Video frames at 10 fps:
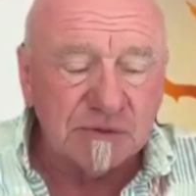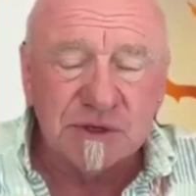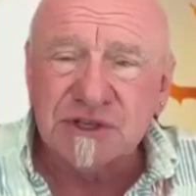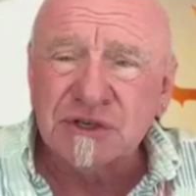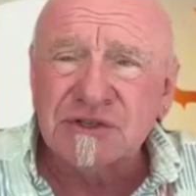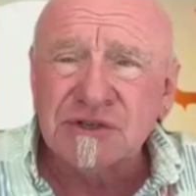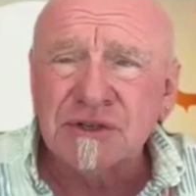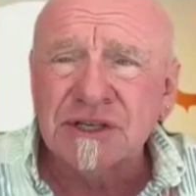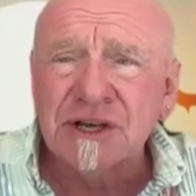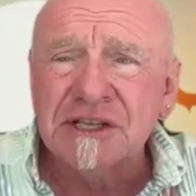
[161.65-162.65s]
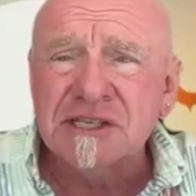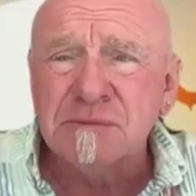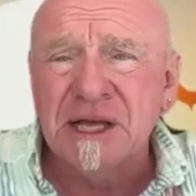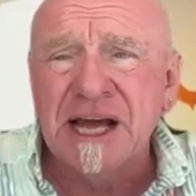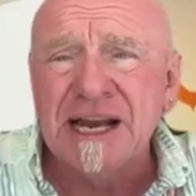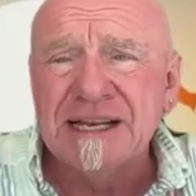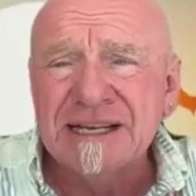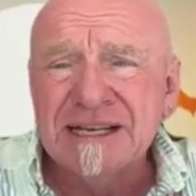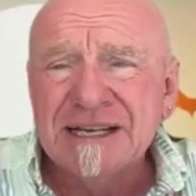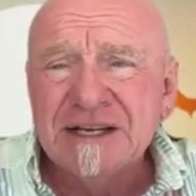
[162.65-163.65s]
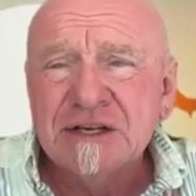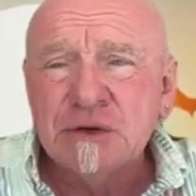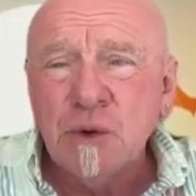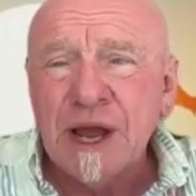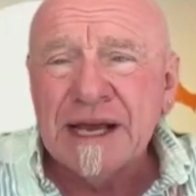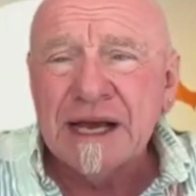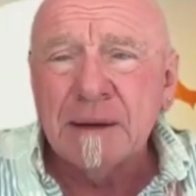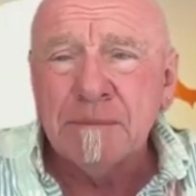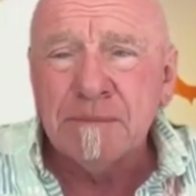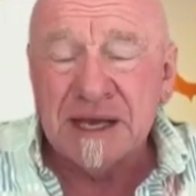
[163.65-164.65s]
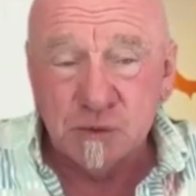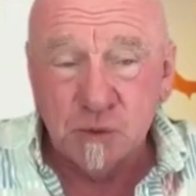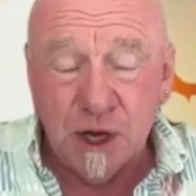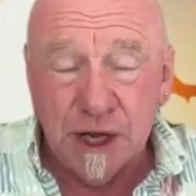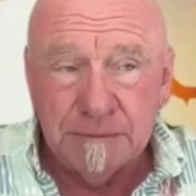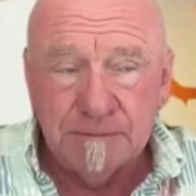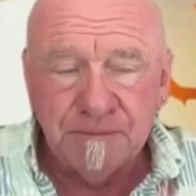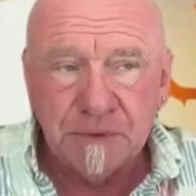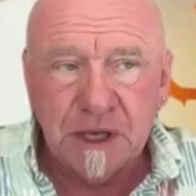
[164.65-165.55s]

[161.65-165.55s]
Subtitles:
because we're certainly on this planet to wake up as one.